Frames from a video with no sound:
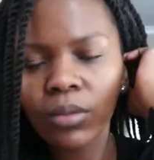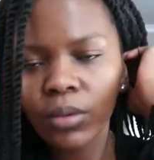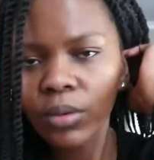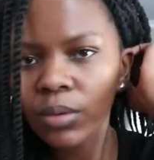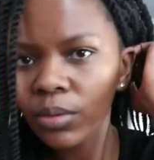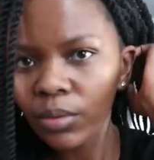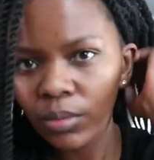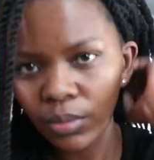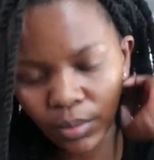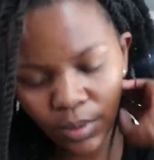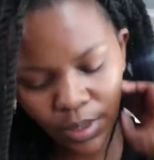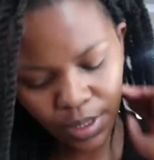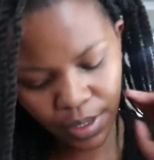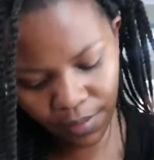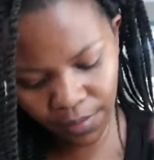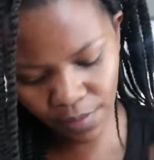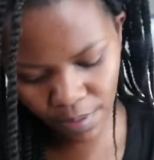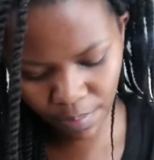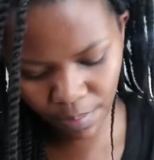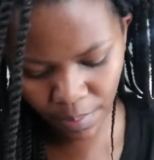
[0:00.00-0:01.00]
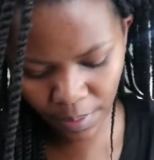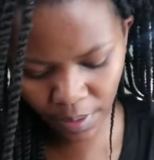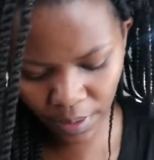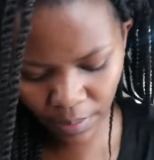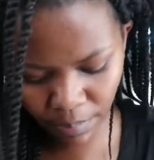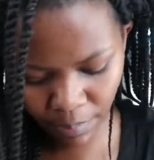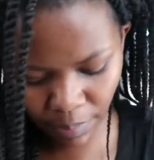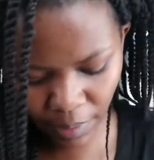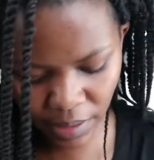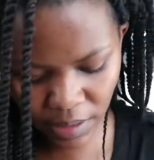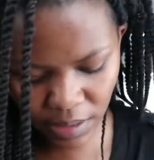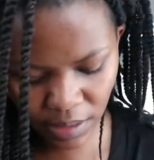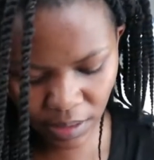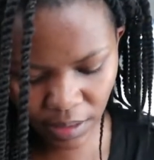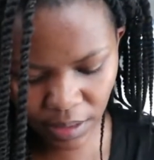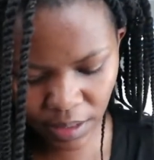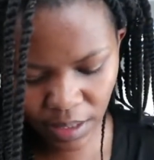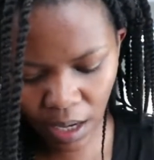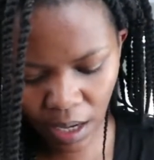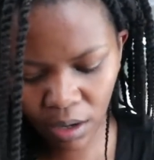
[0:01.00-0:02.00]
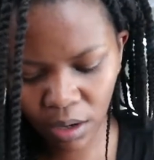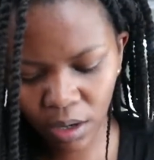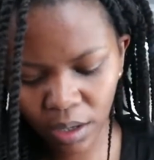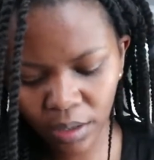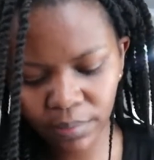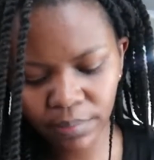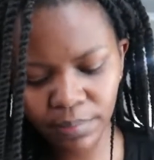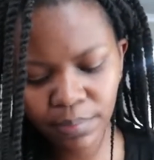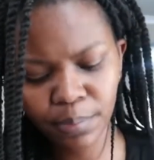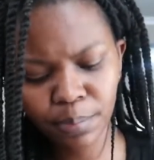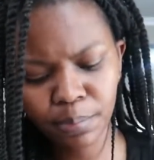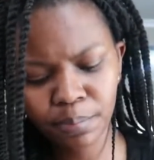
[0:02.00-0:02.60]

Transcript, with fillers: or whatever, but basically I got